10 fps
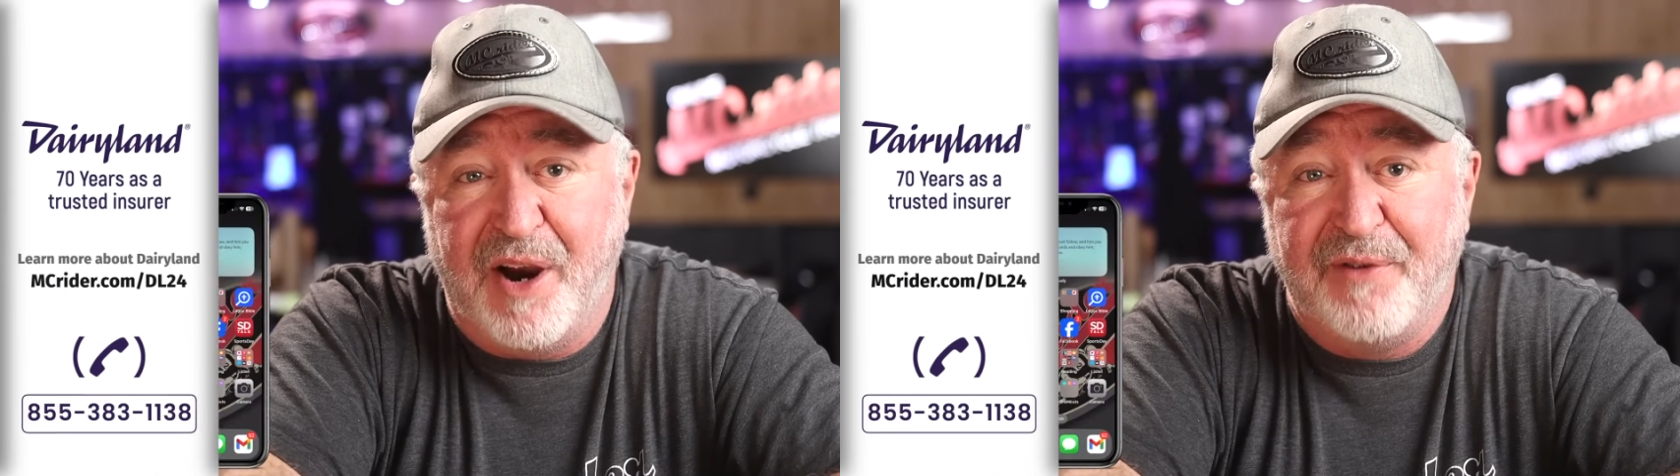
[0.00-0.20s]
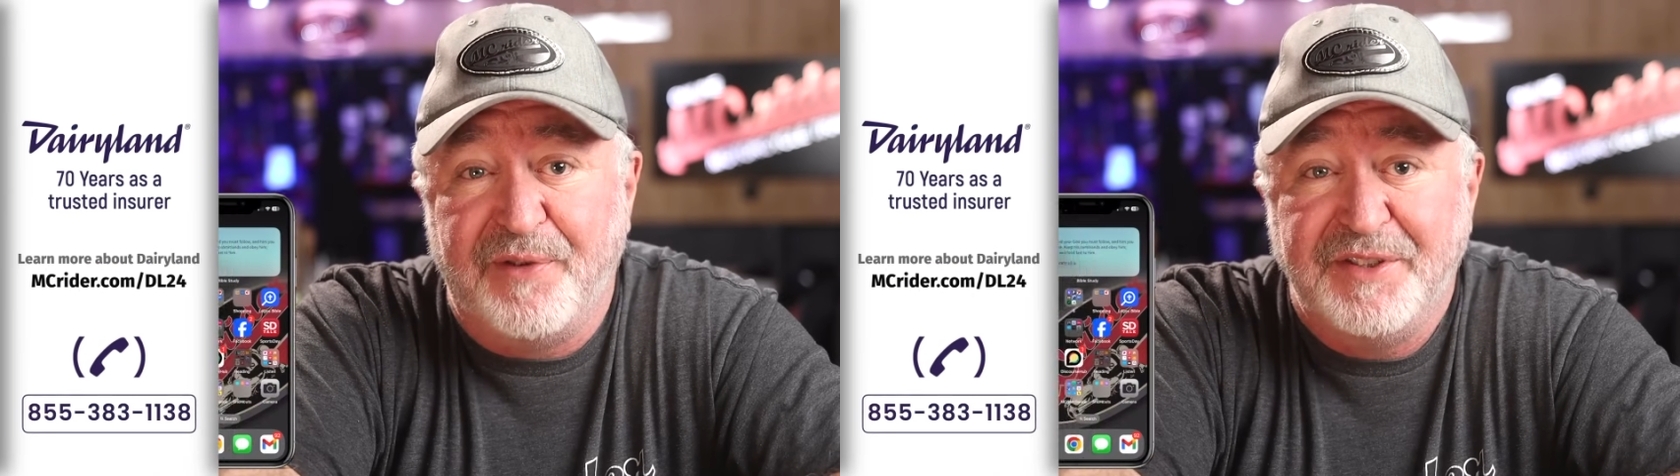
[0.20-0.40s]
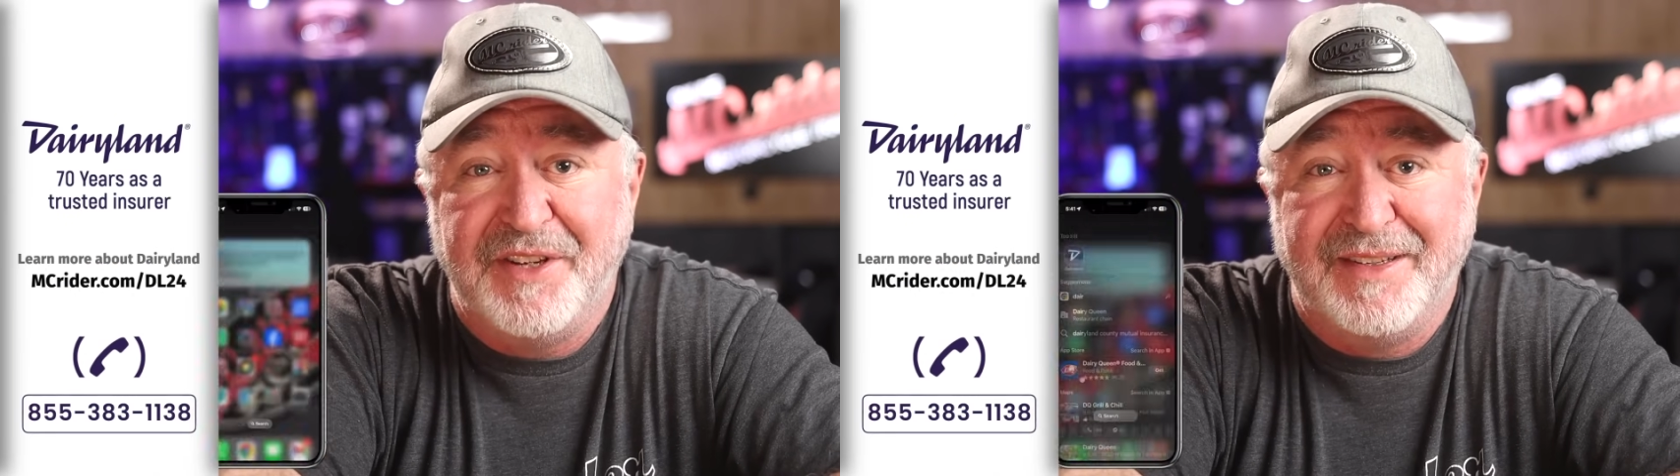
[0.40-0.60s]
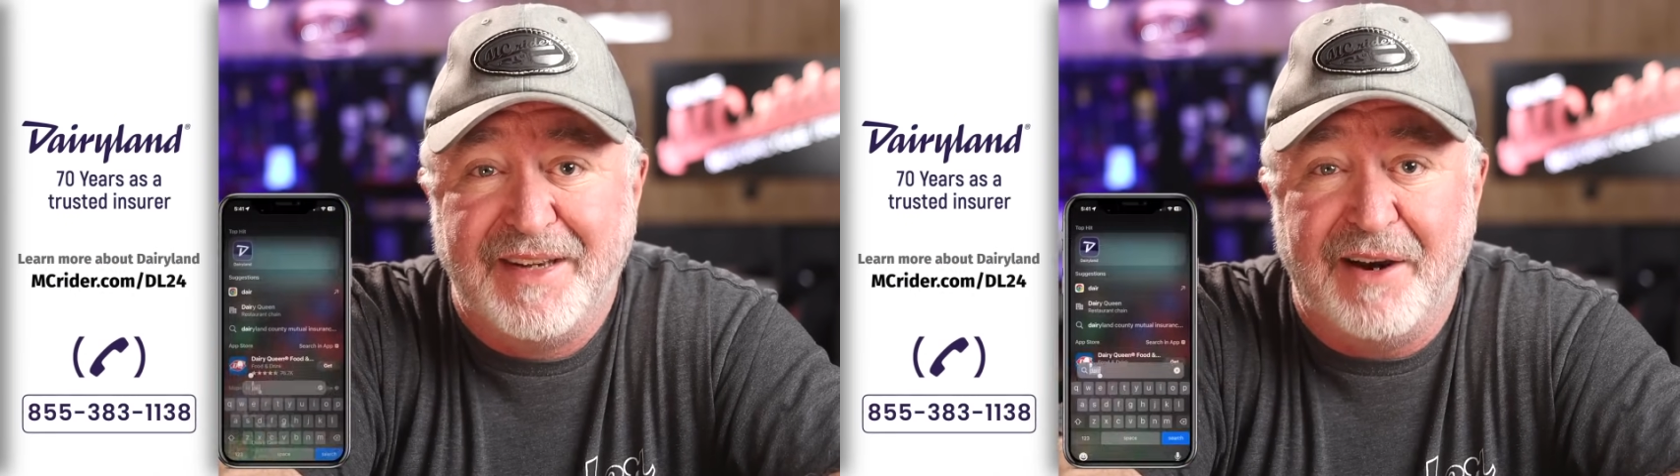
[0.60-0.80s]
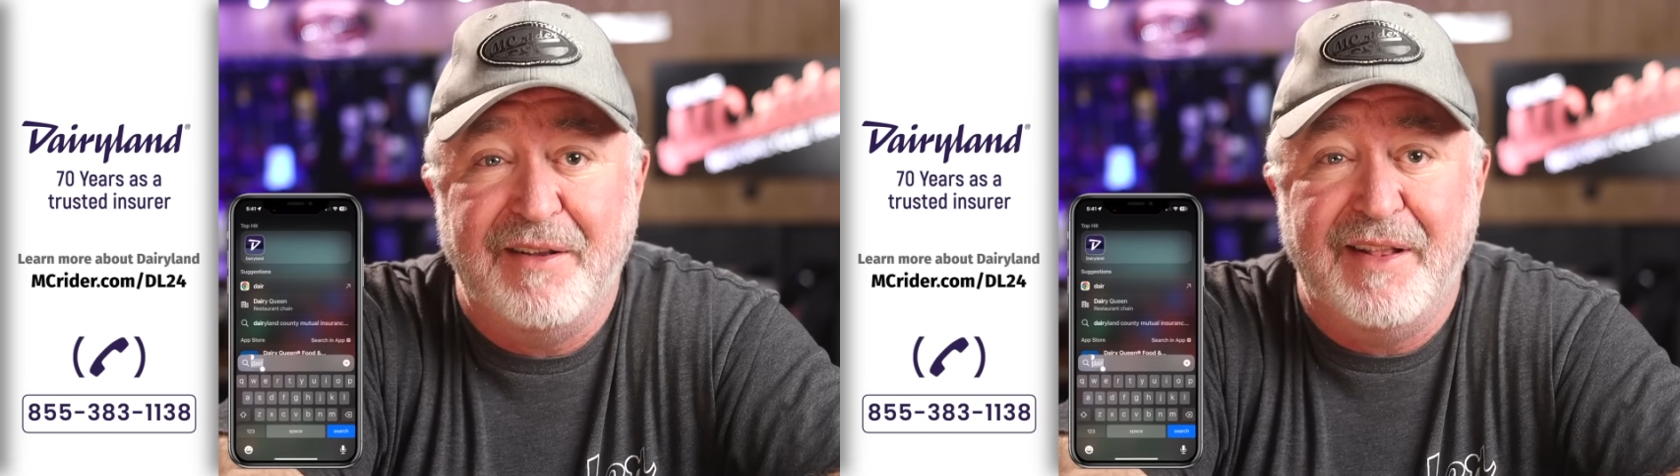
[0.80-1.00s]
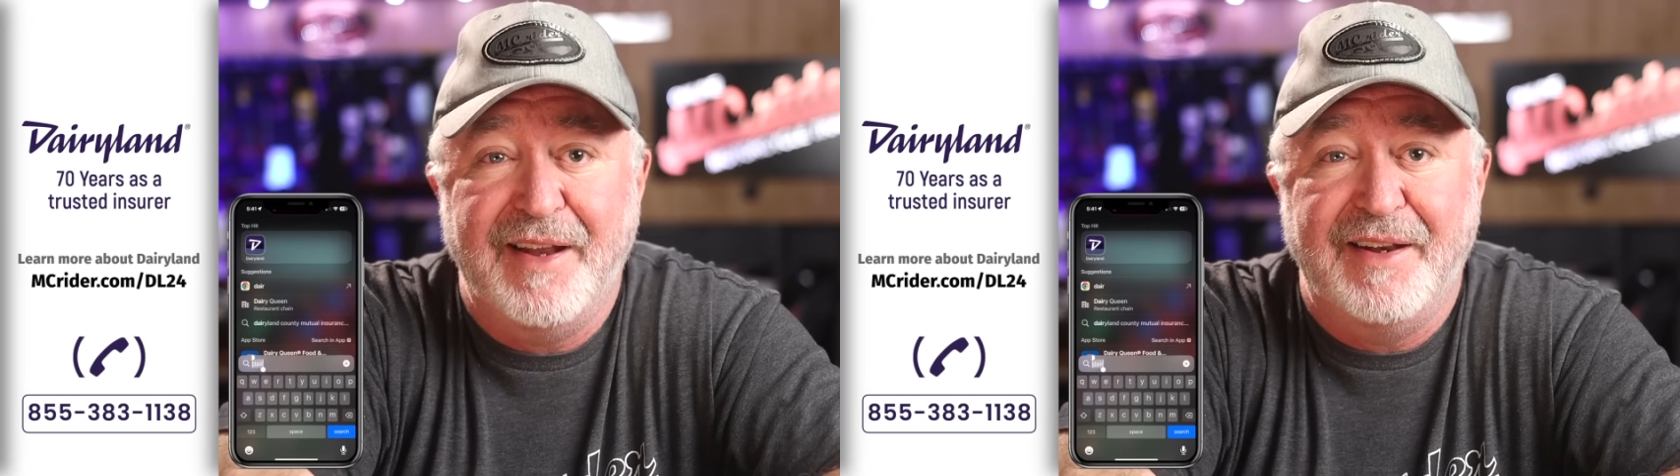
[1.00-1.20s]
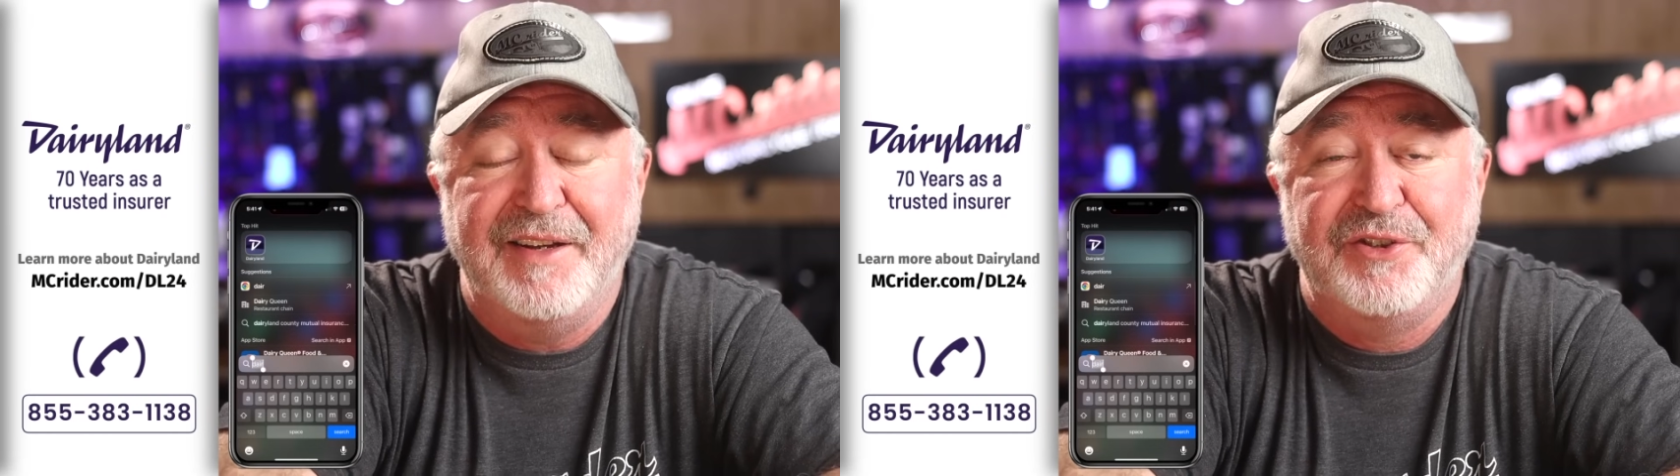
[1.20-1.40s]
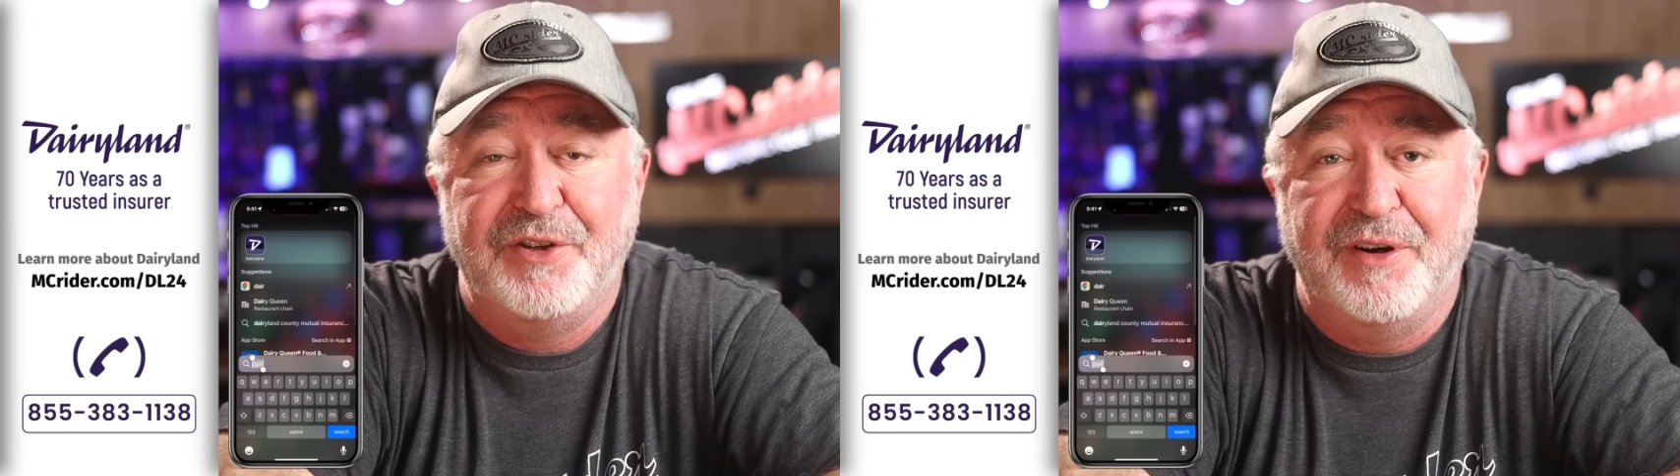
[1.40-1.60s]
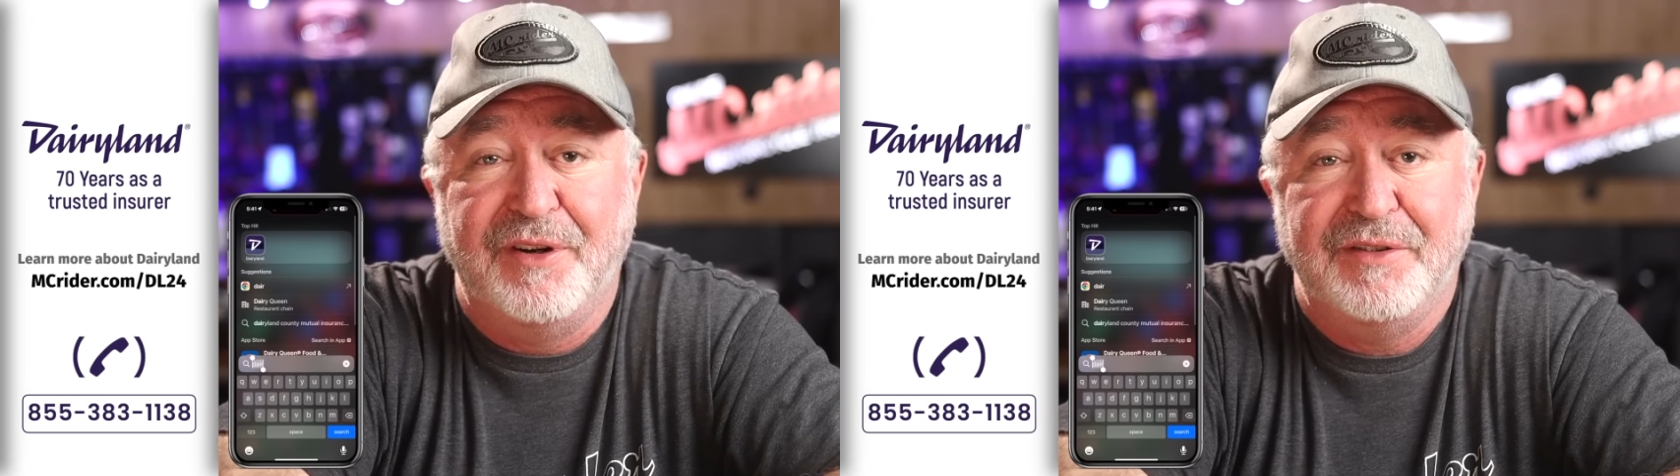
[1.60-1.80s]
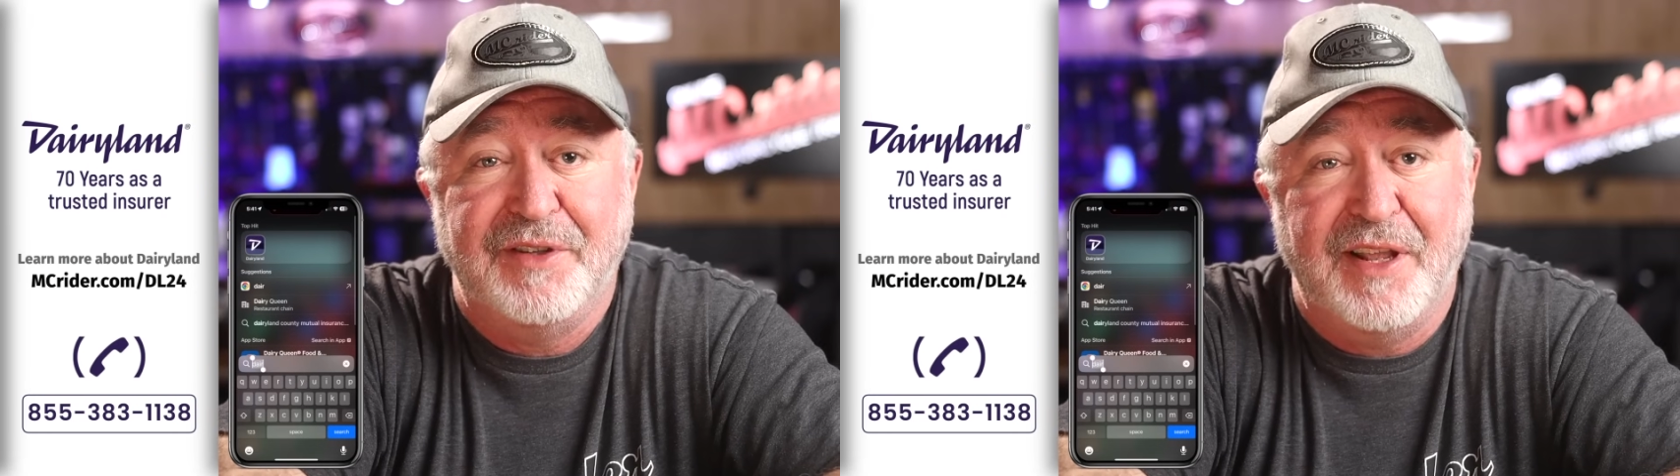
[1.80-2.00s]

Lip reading: our friends at Dairyland Insurance.